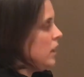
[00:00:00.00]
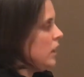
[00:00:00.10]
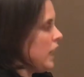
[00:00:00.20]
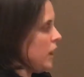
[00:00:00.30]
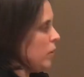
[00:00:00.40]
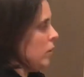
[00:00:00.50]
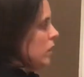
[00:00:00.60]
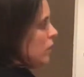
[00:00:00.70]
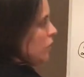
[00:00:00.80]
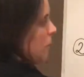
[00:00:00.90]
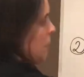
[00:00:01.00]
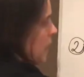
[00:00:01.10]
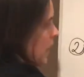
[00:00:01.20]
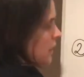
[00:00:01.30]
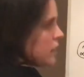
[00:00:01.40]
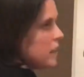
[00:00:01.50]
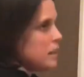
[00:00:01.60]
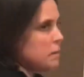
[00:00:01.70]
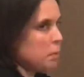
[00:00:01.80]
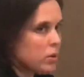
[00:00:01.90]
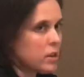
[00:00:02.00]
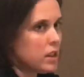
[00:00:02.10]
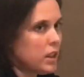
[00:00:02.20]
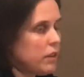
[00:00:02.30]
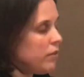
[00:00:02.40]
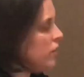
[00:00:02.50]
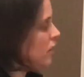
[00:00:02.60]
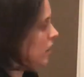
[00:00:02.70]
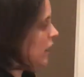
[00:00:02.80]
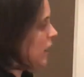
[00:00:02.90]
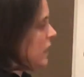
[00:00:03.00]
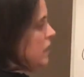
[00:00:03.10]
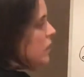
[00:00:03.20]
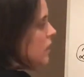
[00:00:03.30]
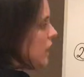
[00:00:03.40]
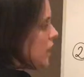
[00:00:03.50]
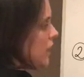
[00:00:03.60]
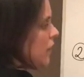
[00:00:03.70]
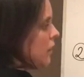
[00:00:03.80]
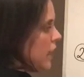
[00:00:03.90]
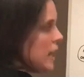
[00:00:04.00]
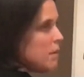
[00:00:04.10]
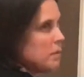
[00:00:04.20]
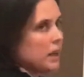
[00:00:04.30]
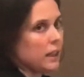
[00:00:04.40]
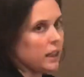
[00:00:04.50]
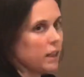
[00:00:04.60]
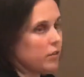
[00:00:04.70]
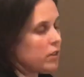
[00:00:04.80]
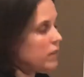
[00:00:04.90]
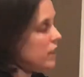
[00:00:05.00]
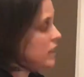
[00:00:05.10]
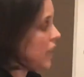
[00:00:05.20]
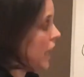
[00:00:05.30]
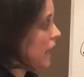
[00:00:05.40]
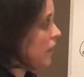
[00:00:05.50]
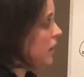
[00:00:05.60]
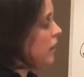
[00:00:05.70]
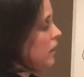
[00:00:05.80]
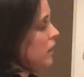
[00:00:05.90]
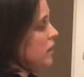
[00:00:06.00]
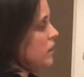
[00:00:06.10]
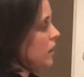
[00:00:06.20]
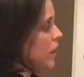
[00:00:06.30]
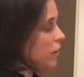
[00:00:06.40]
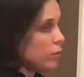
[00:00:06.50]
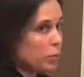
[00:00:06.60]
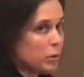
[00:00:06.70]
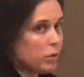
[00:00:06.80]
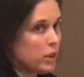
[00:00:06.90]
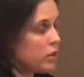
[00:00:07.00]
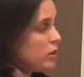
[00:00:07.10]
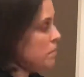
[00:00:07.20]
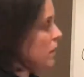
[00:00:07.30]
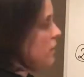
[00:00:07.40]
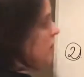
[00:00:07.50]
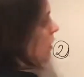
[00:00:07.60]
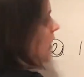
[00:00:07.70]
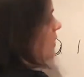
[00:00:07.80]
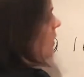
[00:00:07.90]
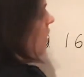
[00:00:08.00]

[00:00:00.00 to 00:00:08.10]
Now I've got my x's positive, I need to then eliminate and get rid of this 10, so therefore what do I do to both sides?